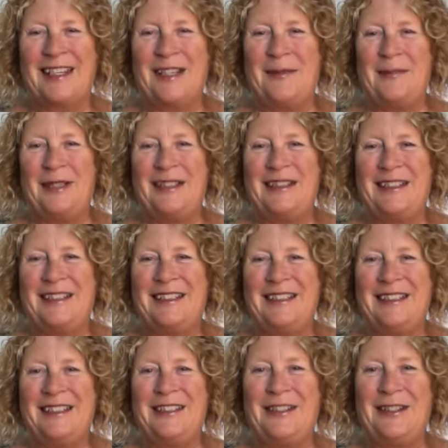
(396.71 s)
Because,
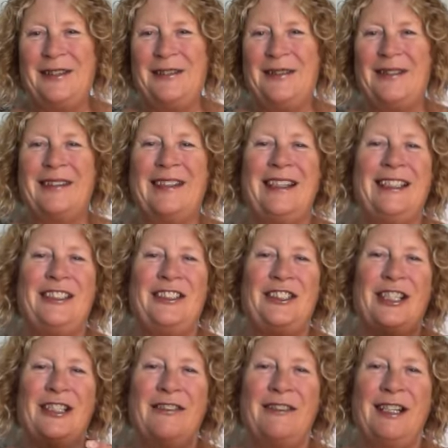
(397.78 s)
you know, each
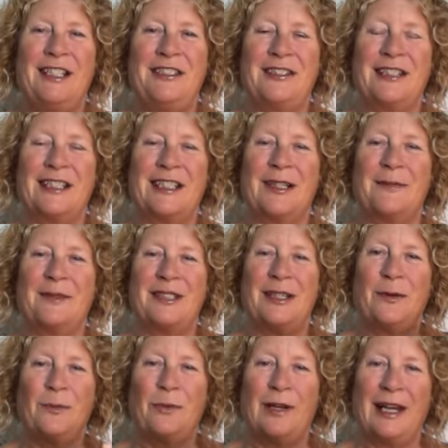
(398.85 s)
generation that comes
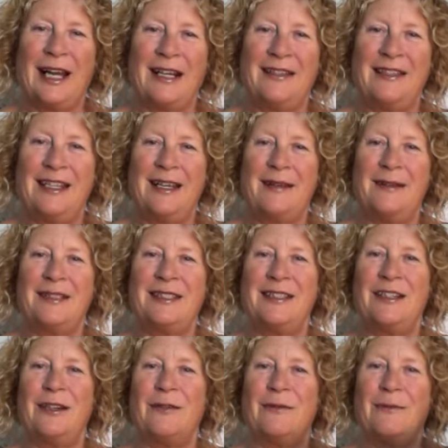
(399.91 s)
up will add their
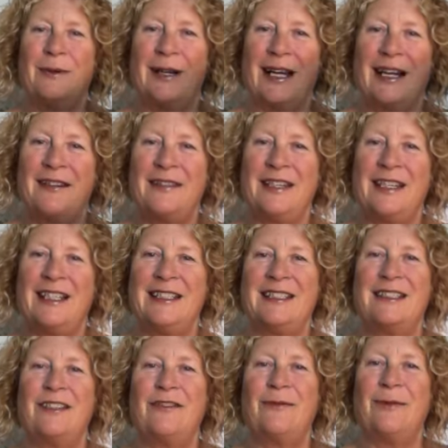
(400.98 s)
stuff, will add their
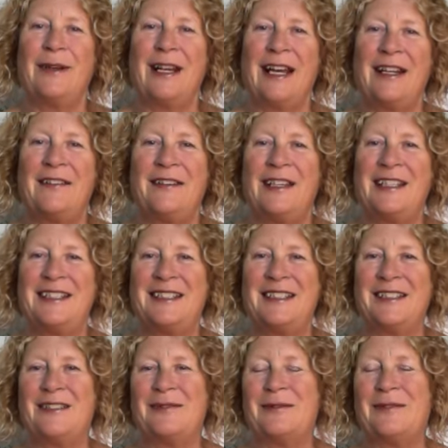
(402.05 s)
stuff, will add their
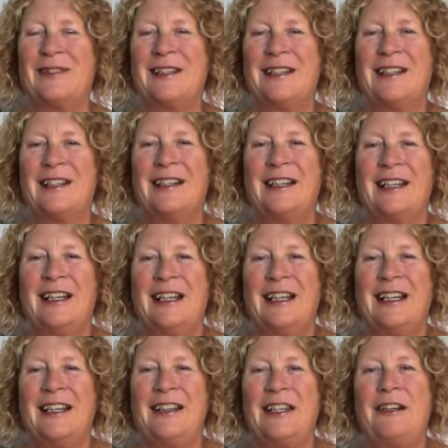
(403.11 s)
stuff.
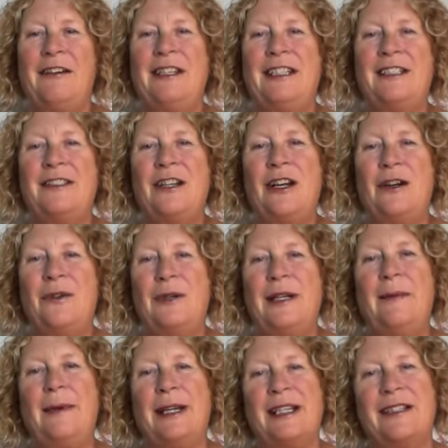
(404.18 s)
There is no
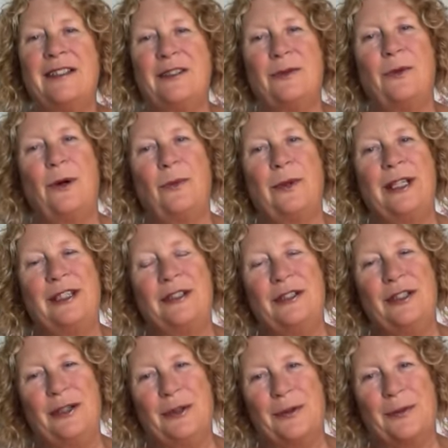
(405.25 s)
limit to what we can
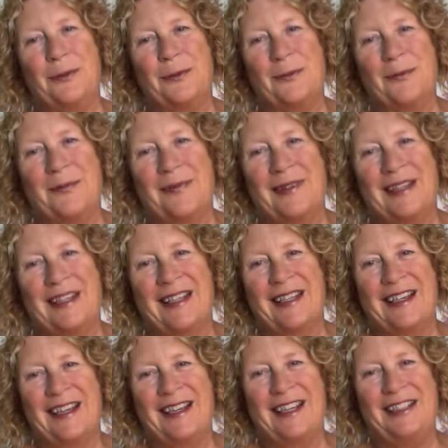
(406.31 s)
do.
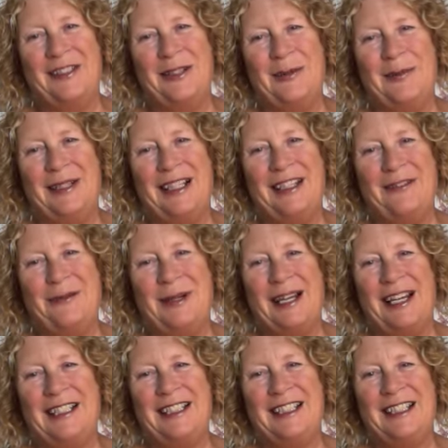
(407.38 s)
And I do believe we're
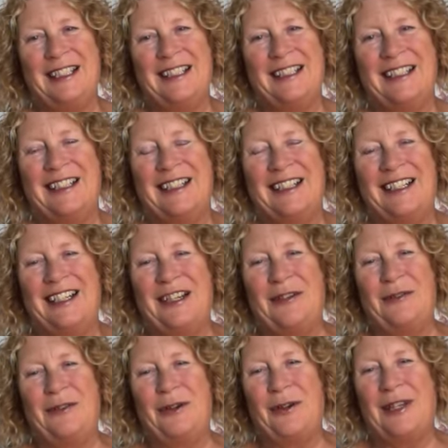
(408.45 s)
heading
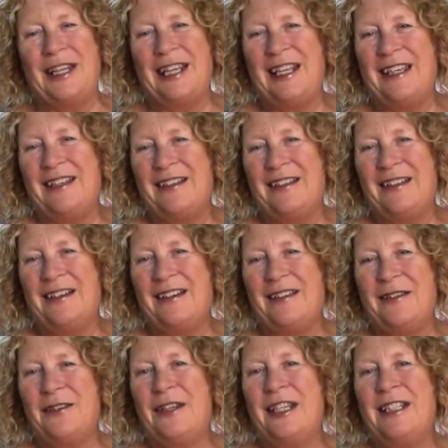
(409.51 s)
for the
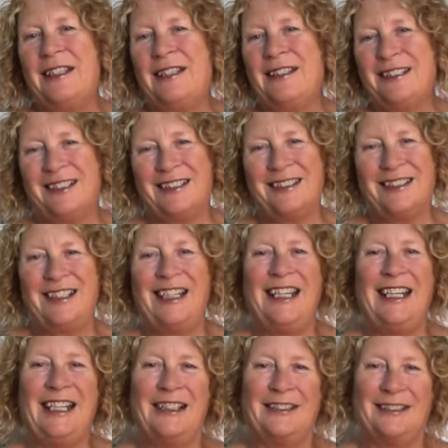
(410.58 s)
think,
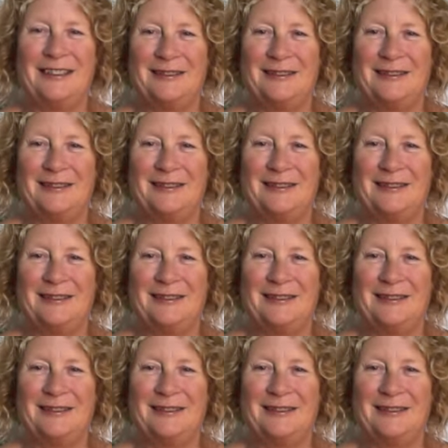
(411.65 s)
heal.